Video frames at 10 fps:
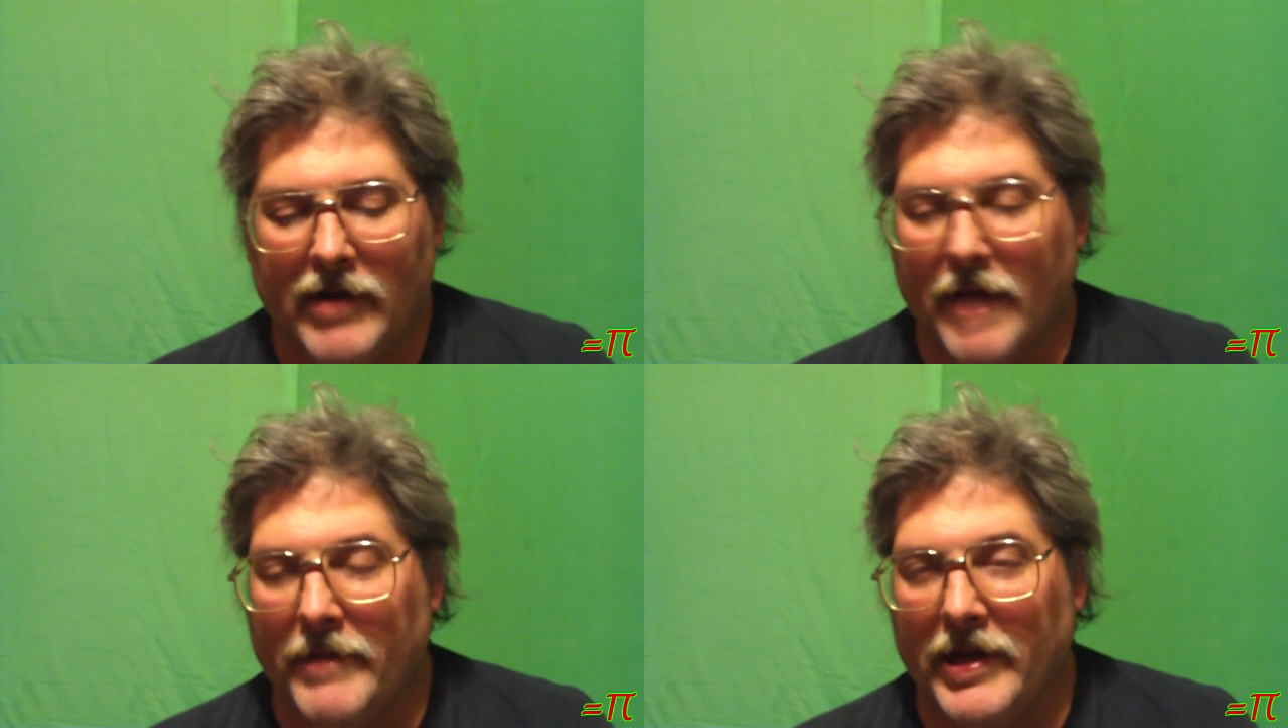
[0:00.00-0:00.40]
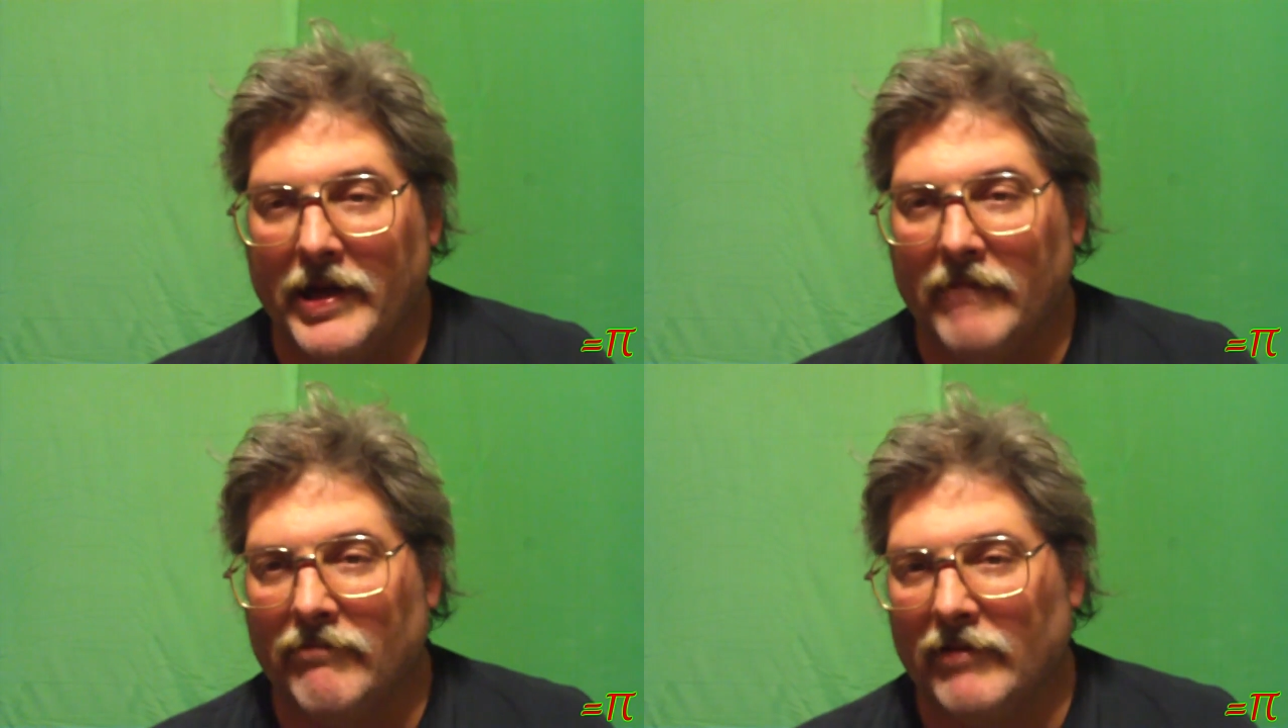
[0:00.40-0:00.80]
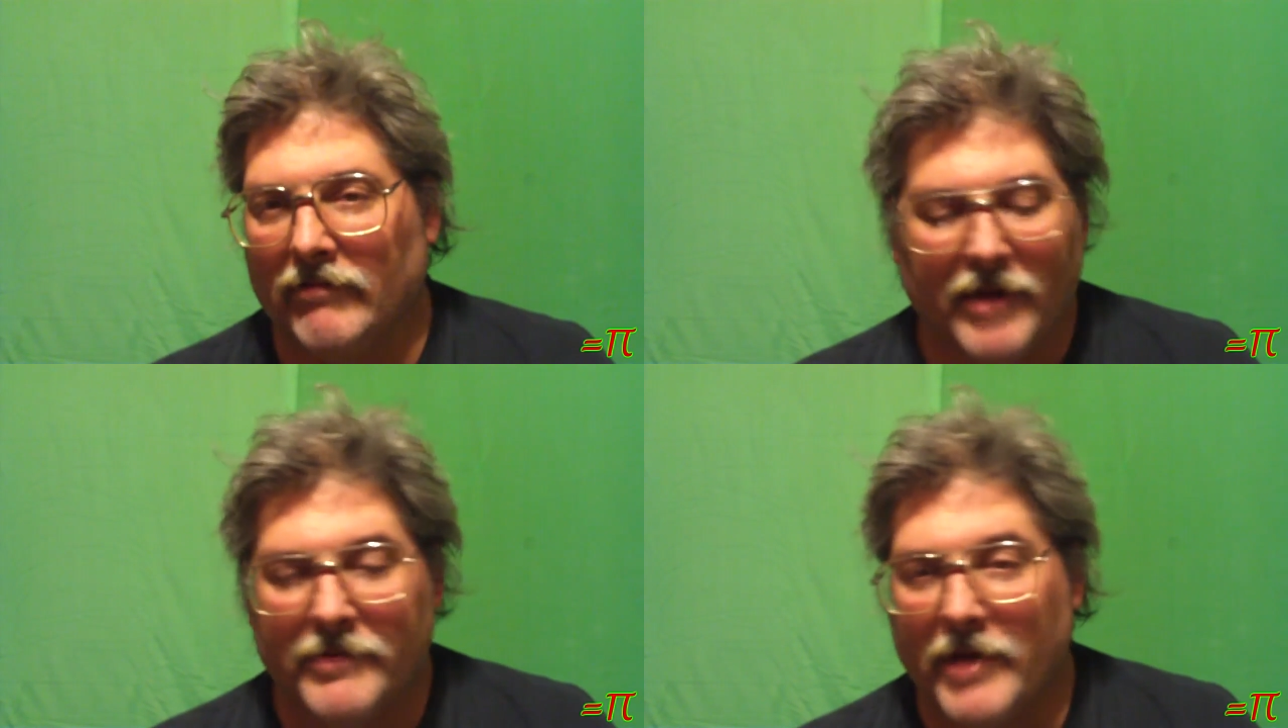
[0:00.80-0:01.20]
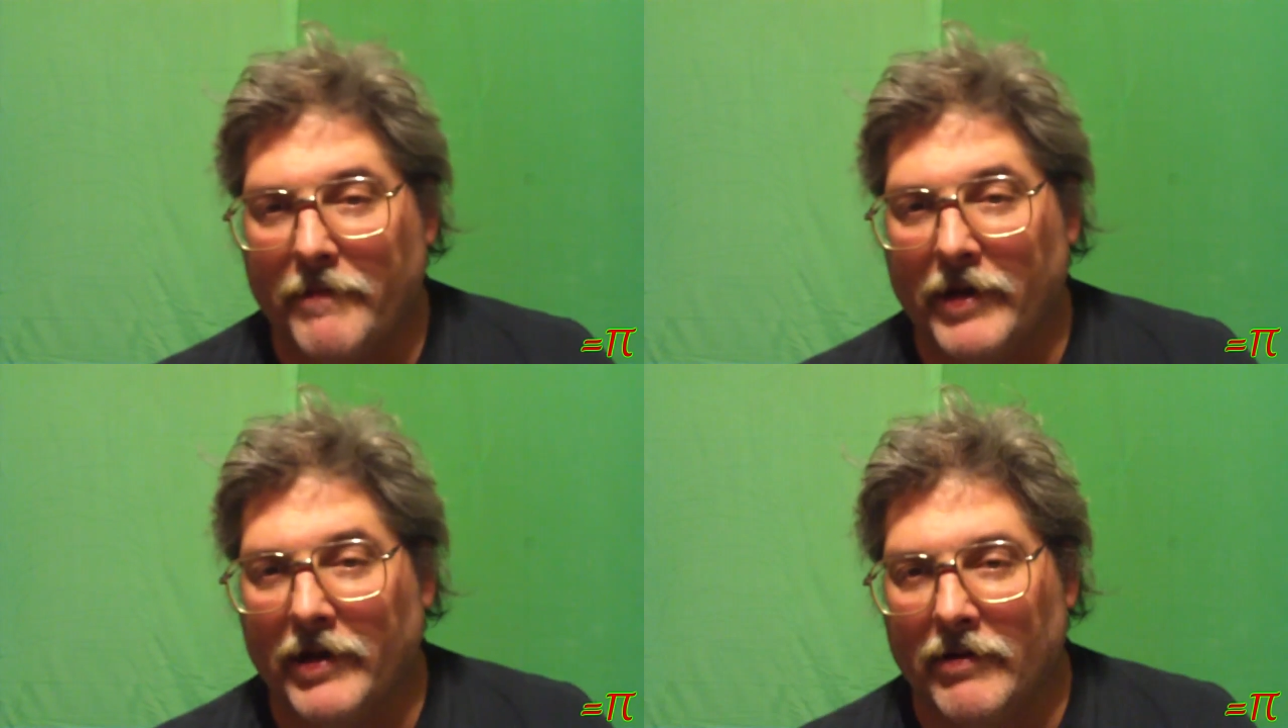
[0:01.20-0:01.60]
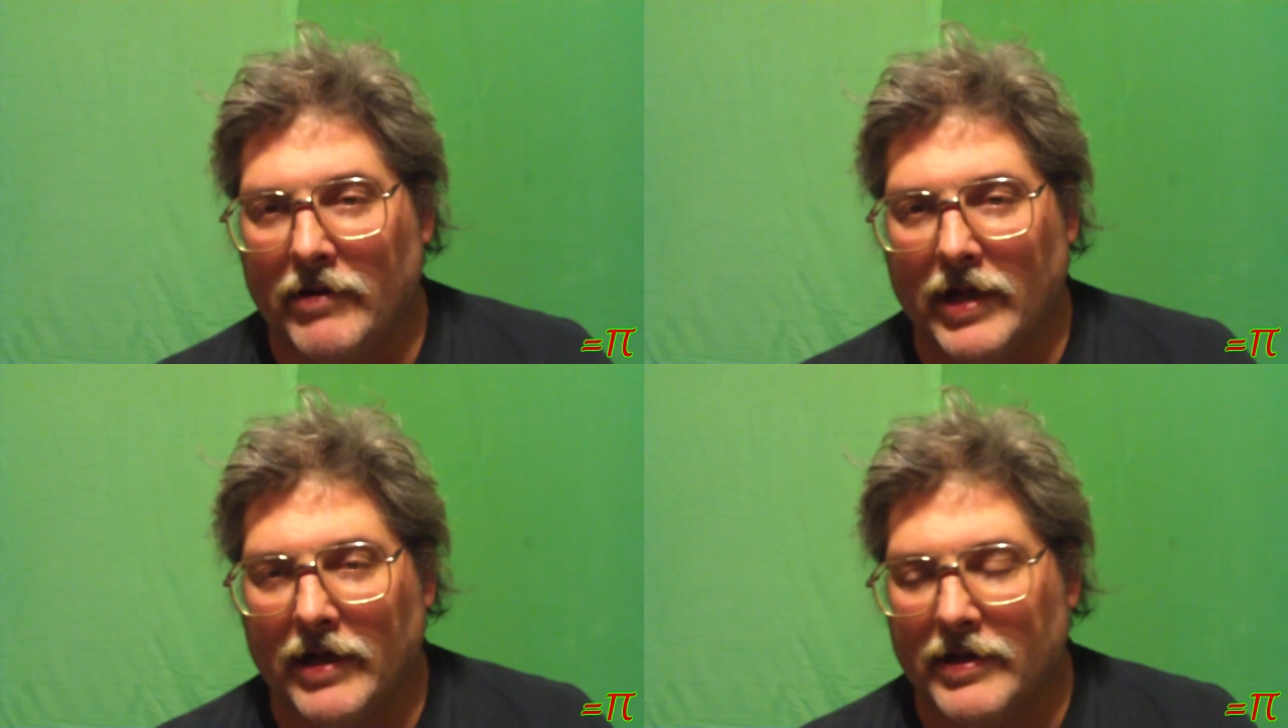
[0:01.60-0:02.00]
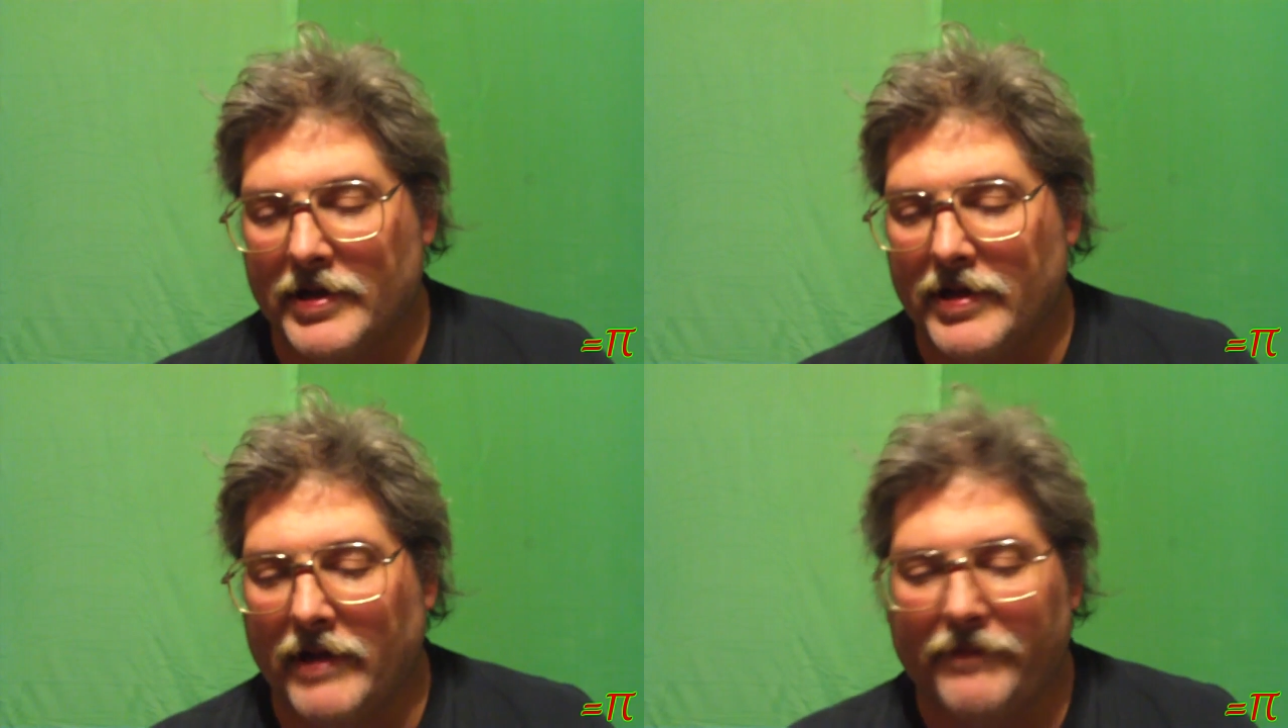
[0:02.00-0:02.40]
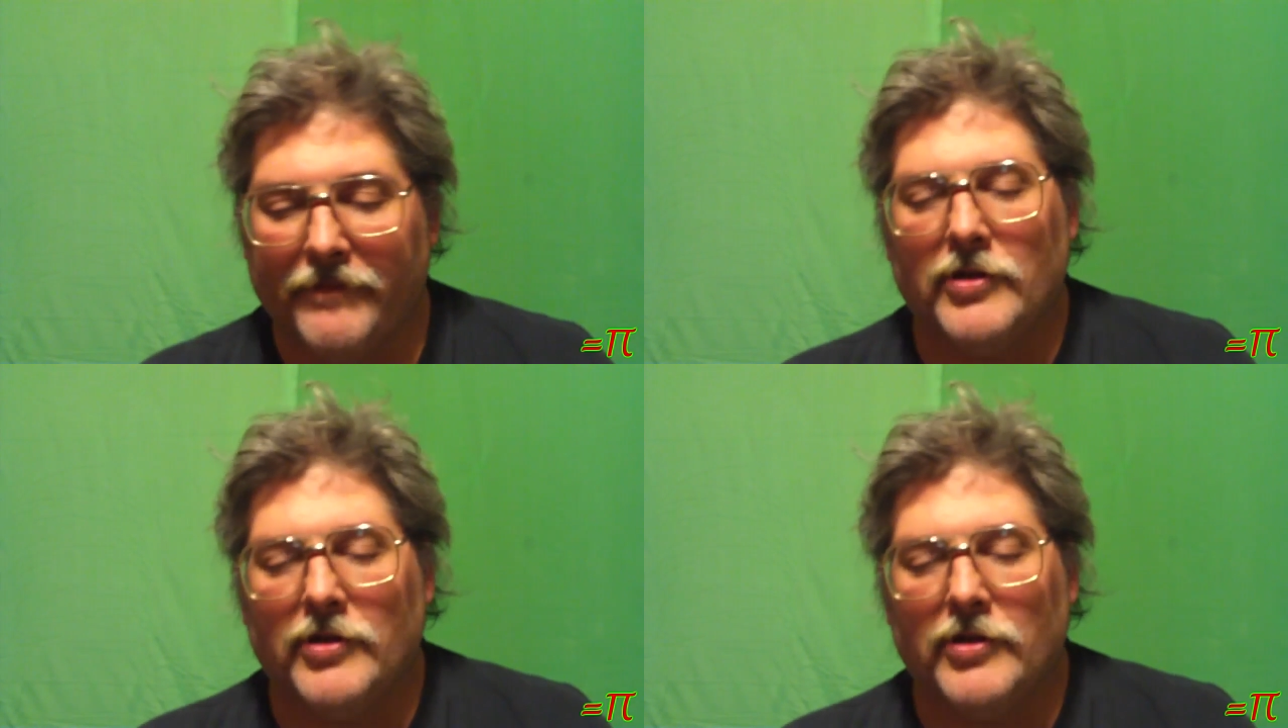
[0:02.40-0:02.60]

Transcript: commenting, thumbs-upping, and all that good stuff.